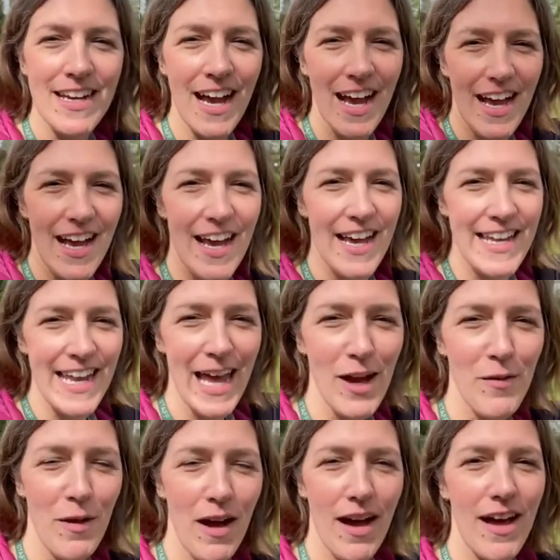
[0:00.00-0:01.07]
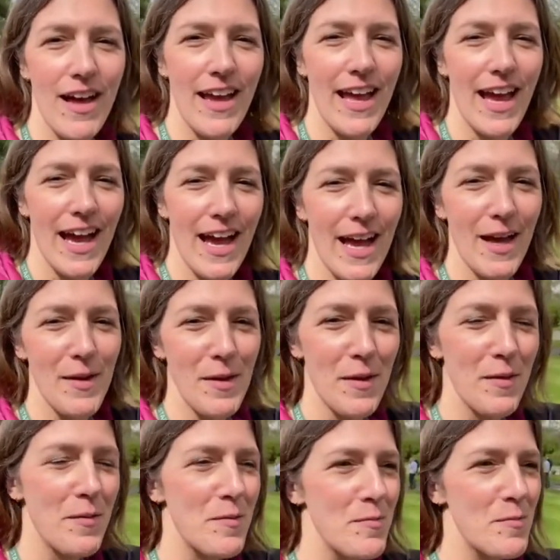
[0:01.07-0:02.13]
And now I
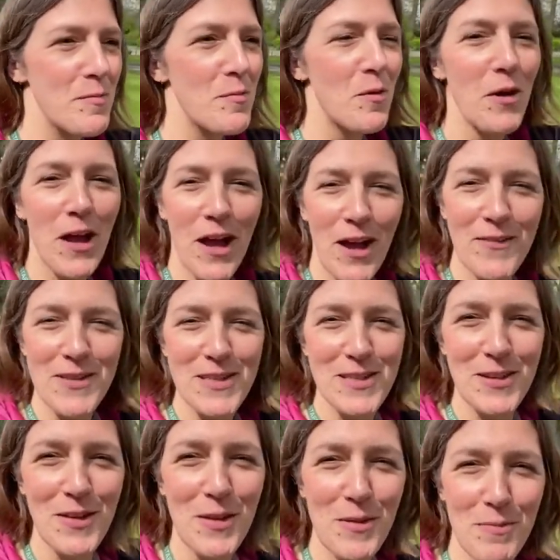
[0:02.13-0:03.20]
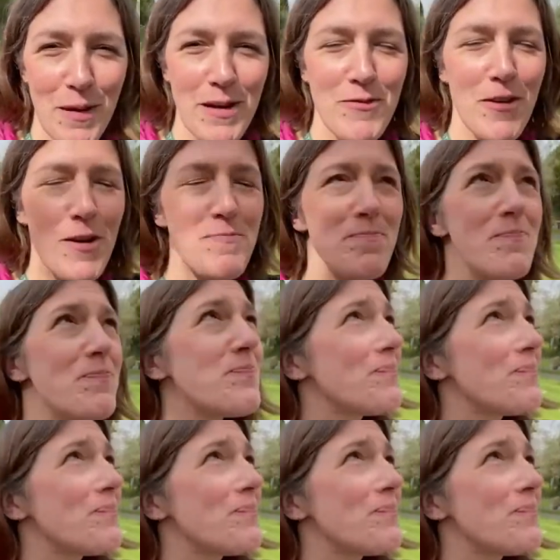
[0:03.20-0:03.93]
am walking over to the print room.